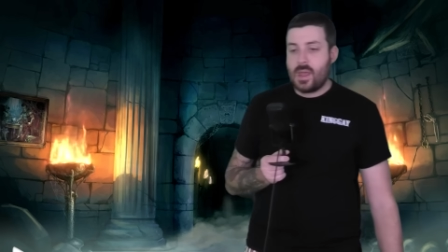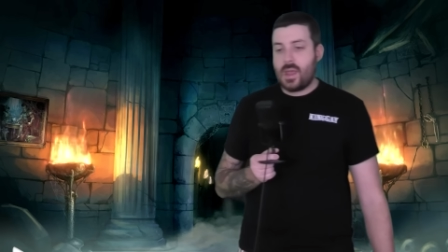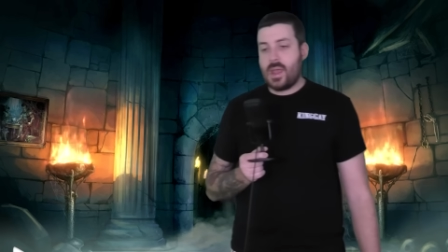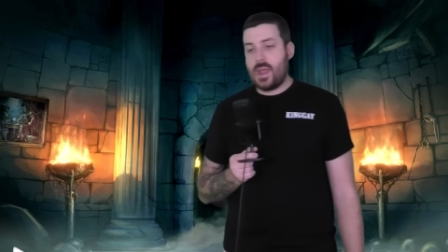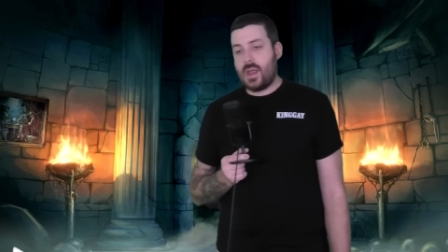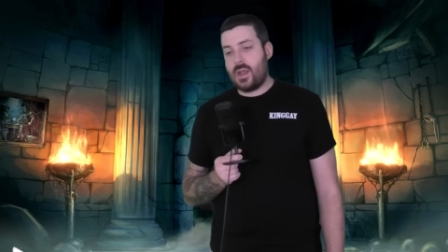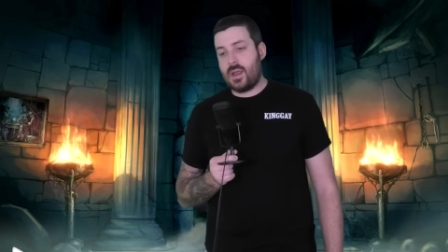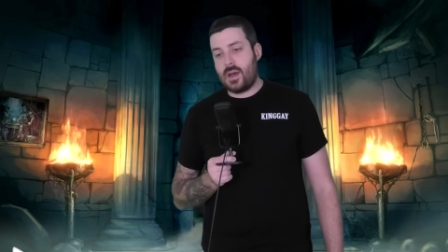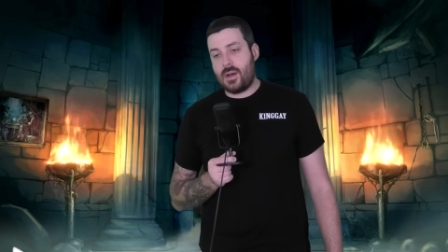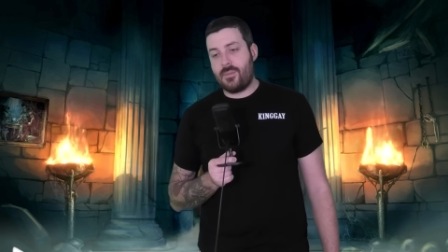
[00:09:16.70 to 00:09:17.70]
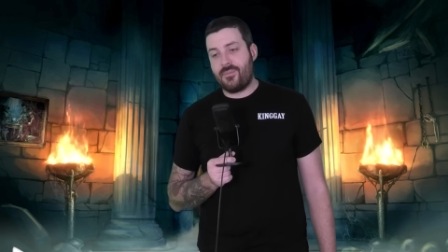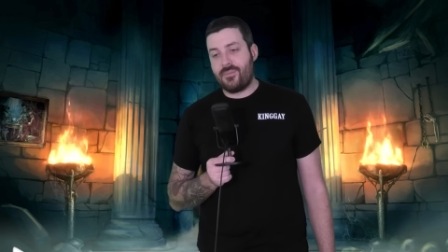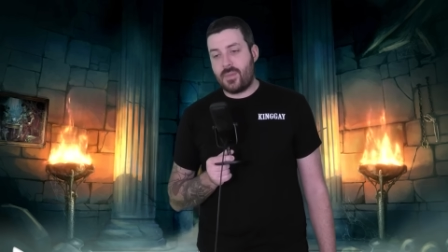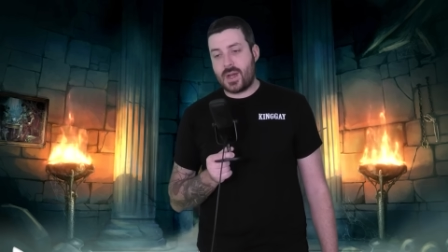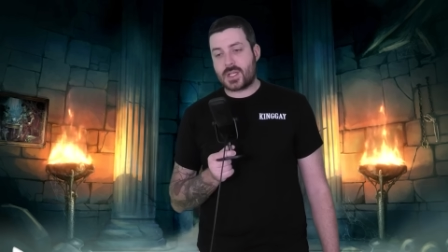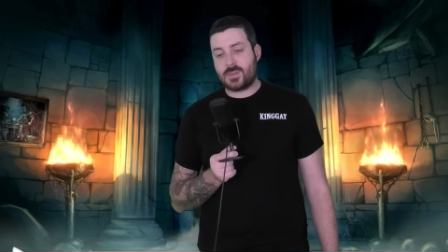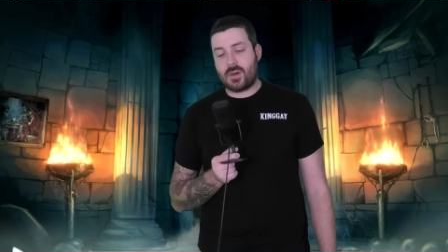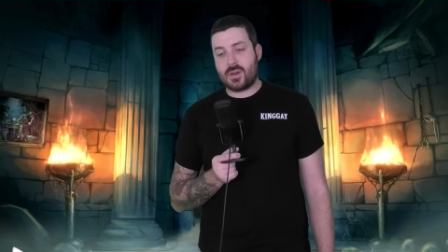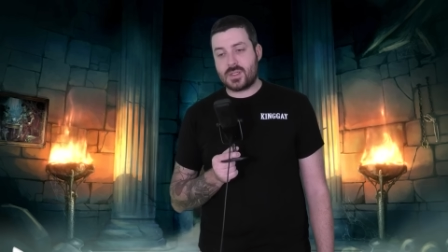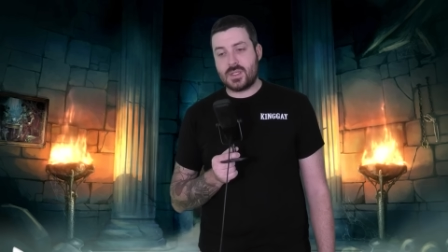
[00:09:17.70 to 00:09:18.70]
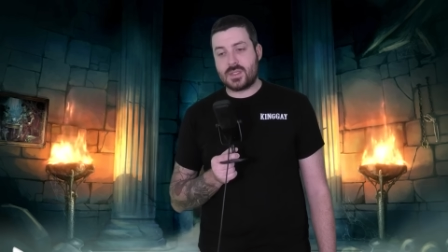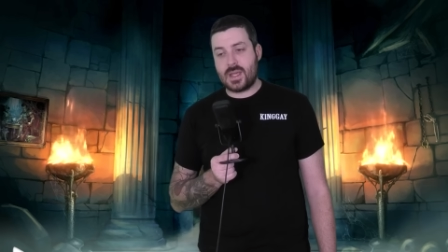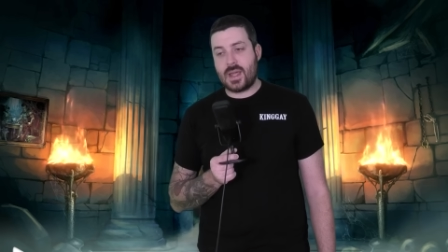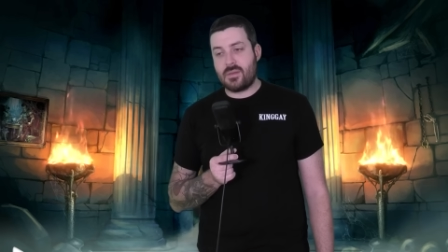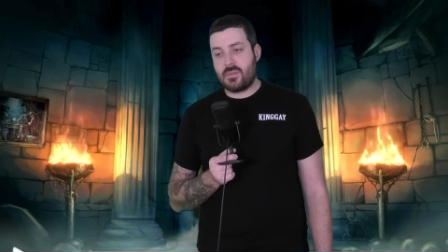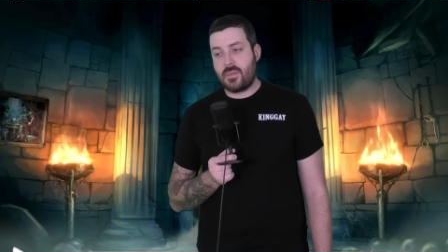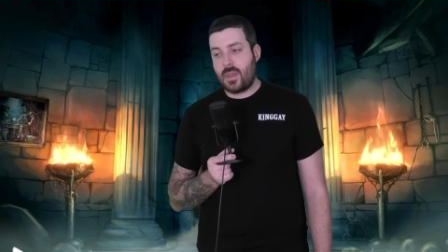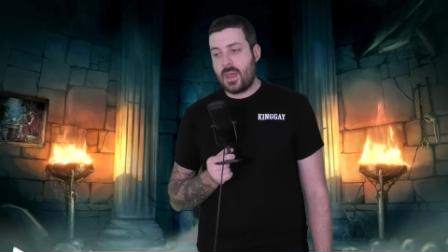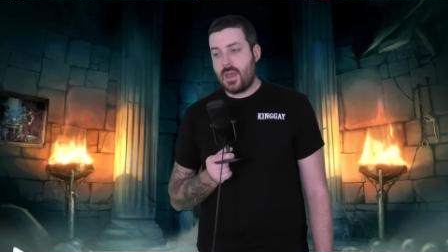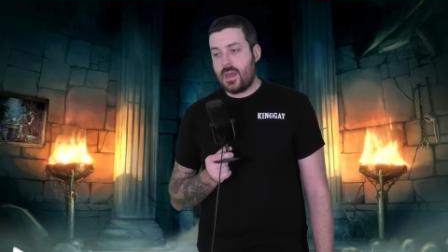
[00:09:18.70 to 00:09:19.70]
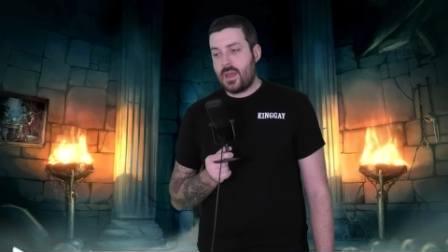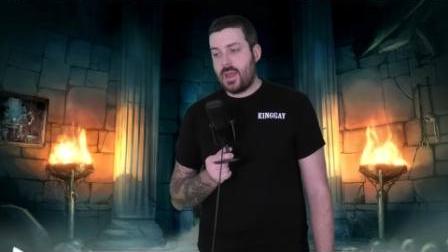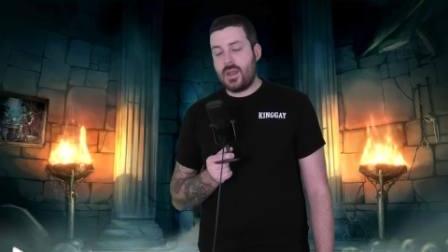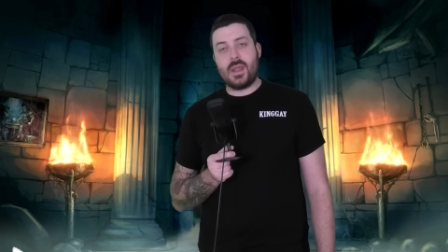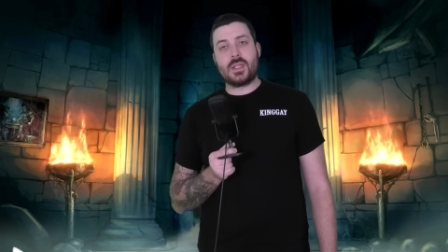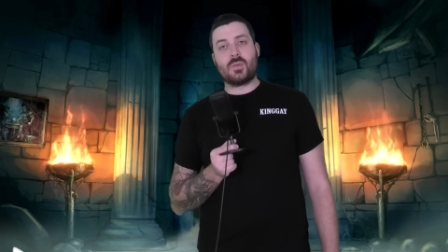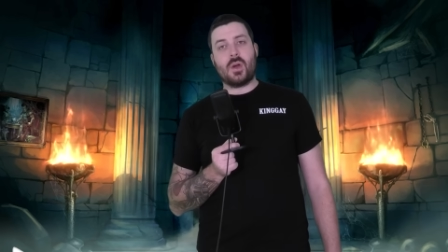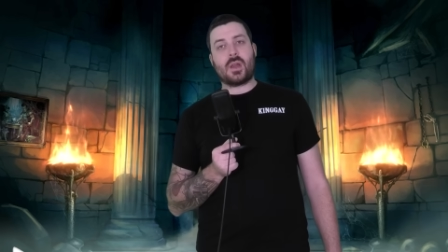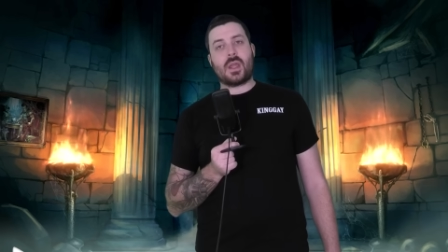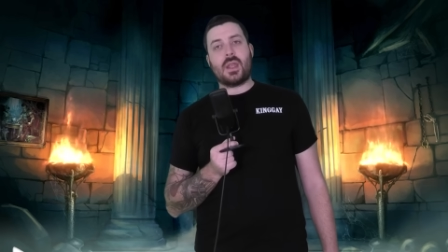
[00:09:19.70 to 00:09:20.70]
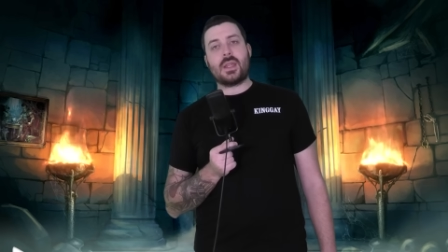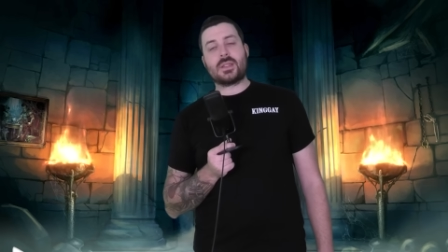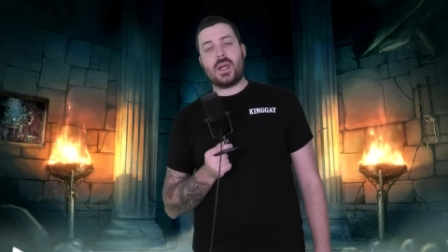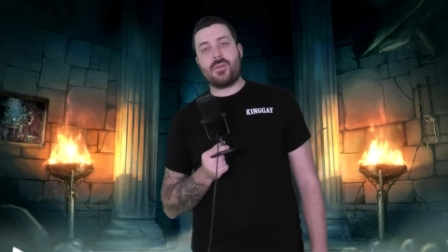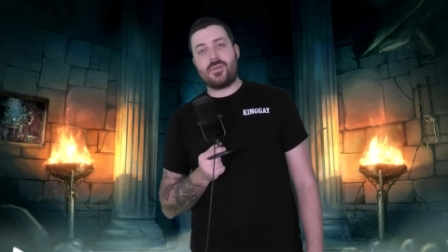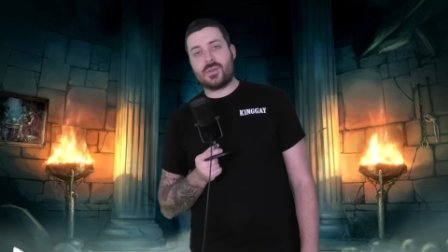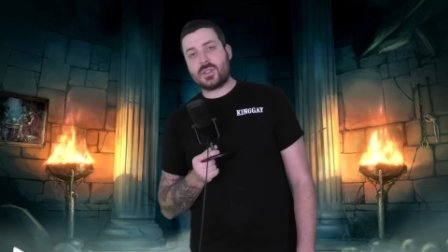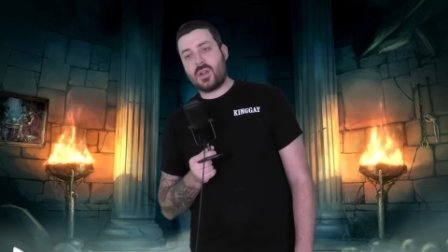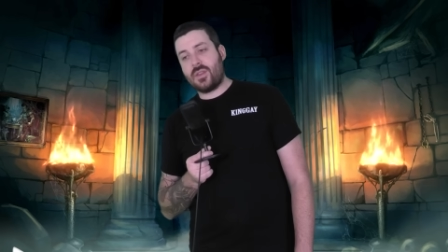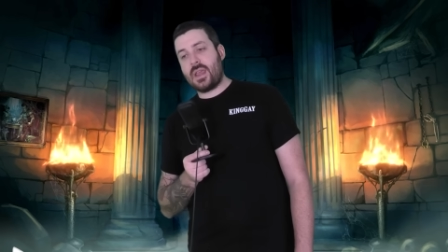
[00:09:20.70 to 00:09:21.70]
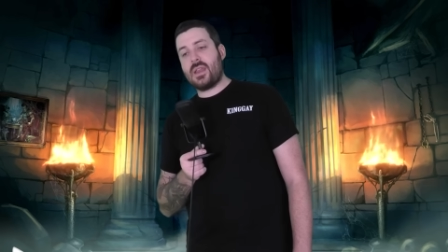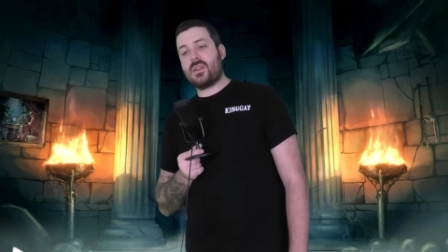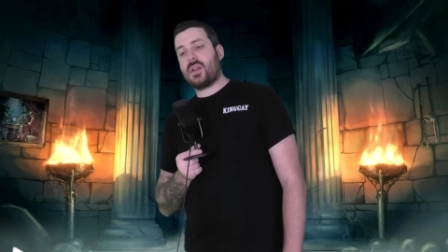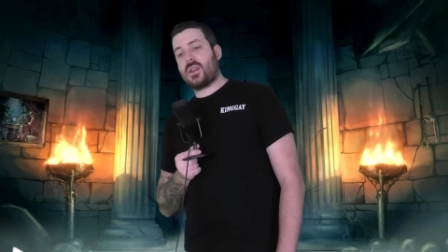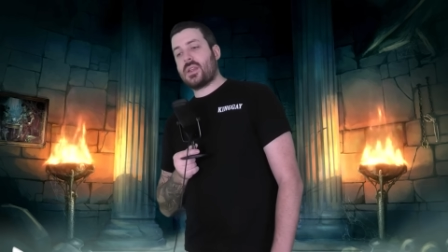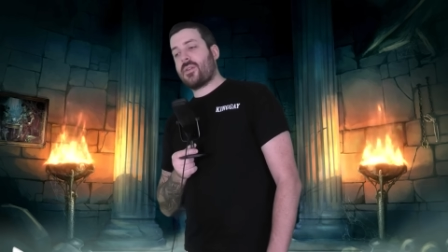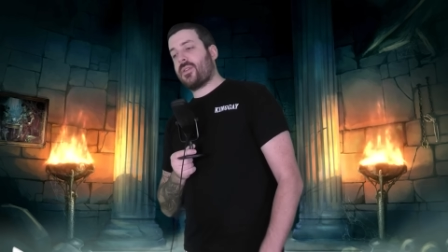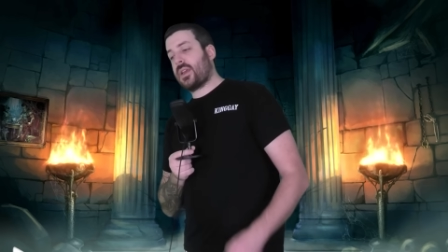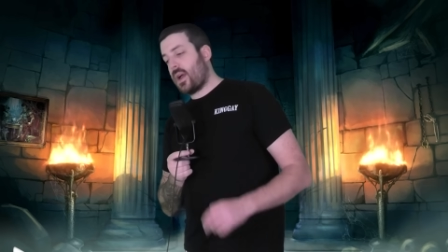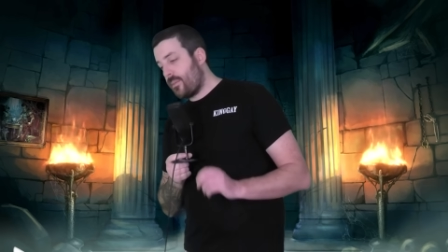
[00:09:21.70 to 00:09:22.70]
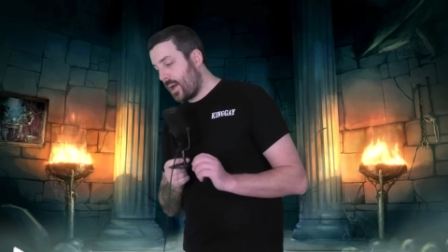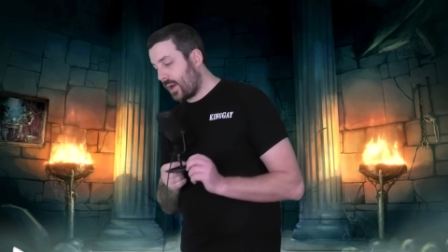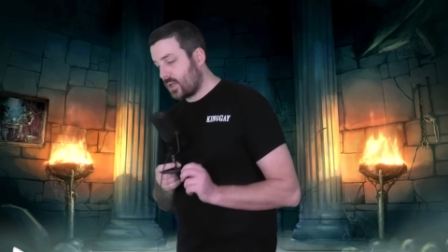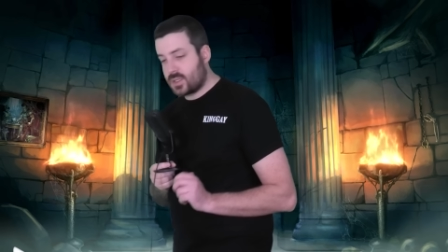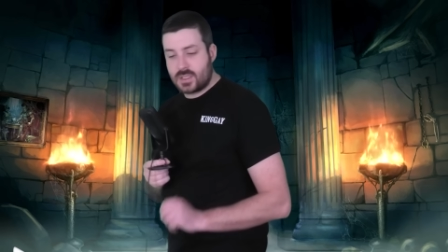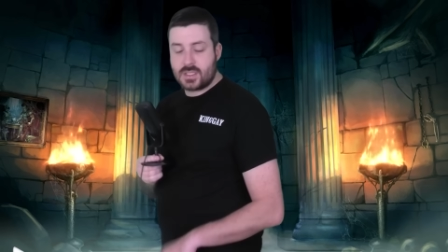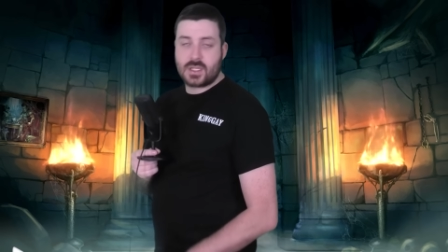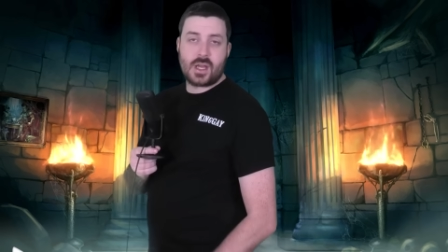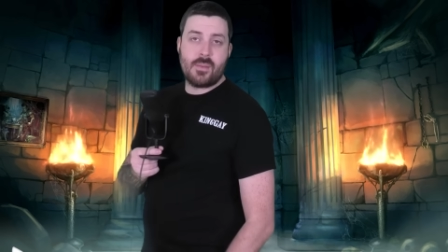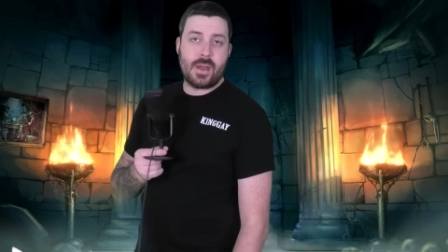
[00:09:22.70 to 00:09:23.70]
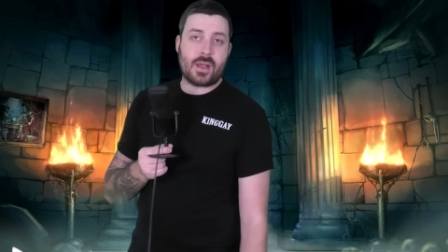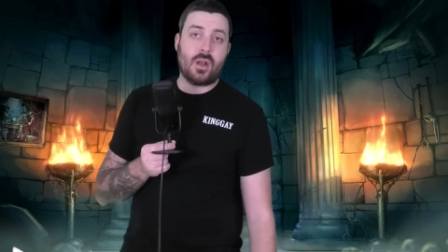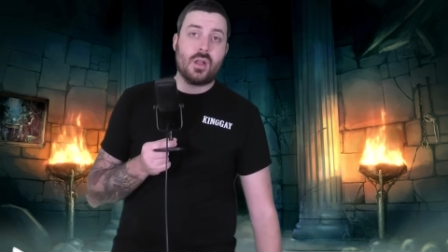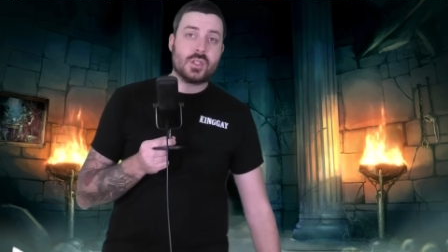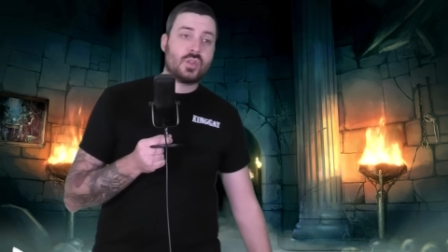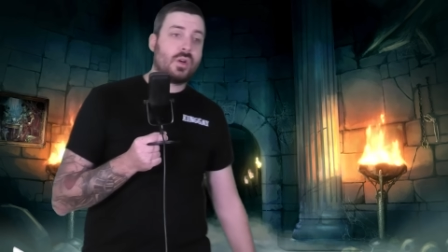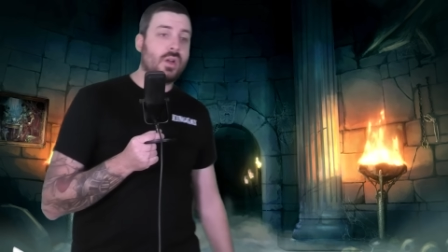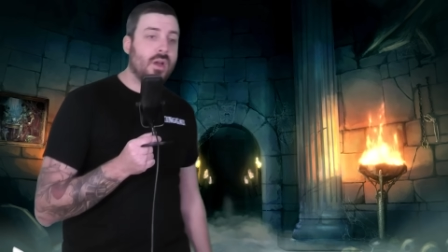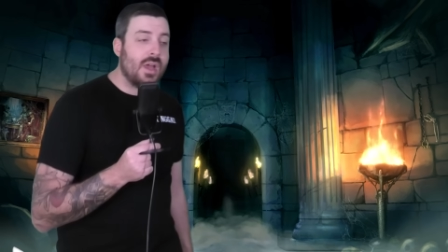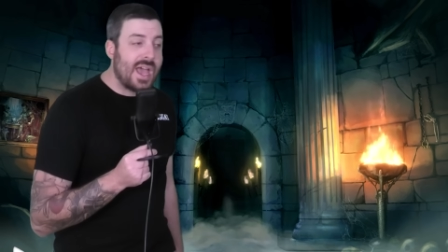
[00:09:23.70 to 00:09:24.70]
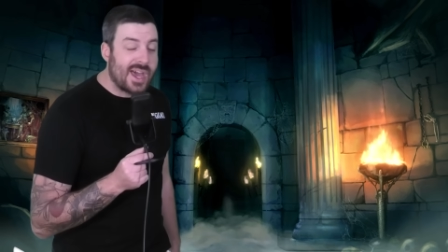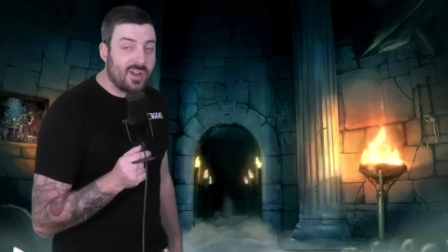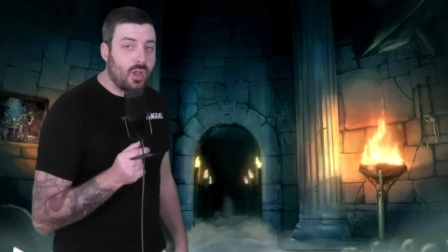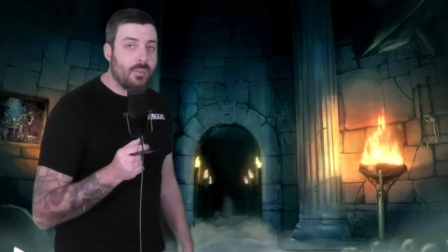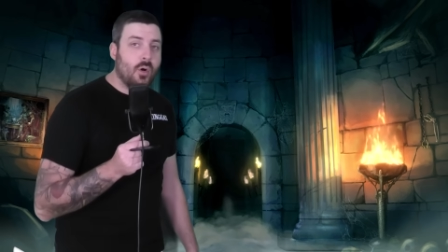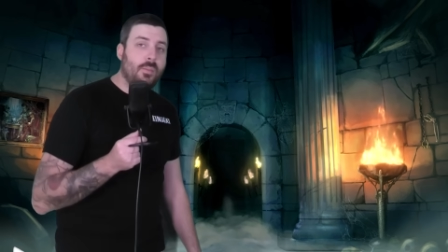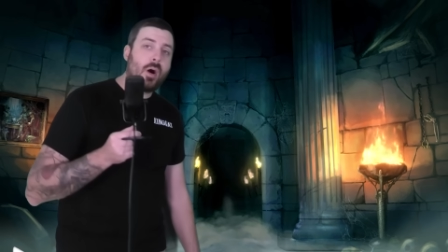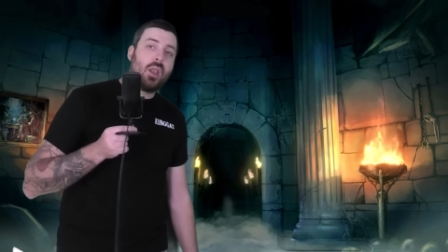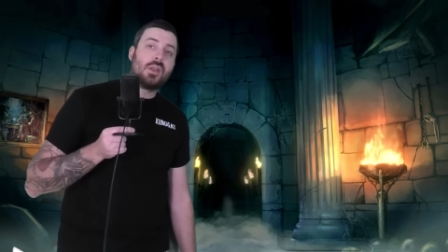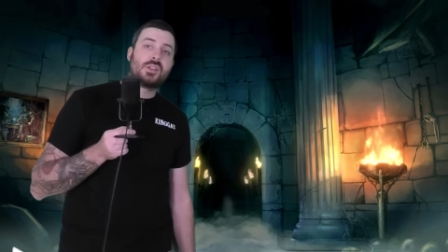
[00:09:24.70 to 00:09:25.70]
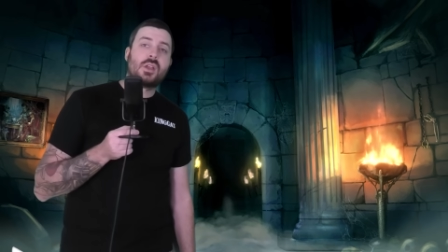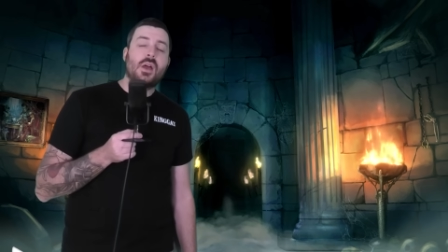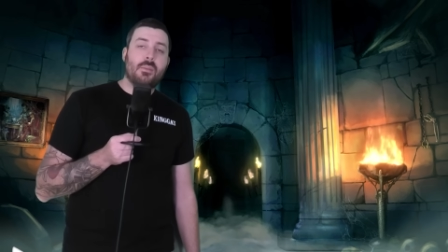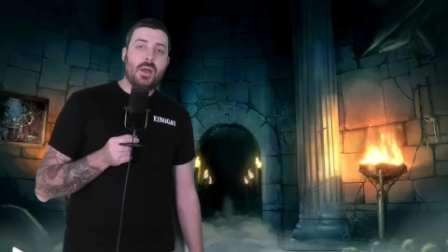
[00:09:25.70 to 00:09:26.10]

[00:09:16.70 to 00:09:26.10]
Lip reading: And my experience is that it needs work, it needs love. It's not the end. It can definitely come back. It just needs to come back a lot stronger and a lot more polished.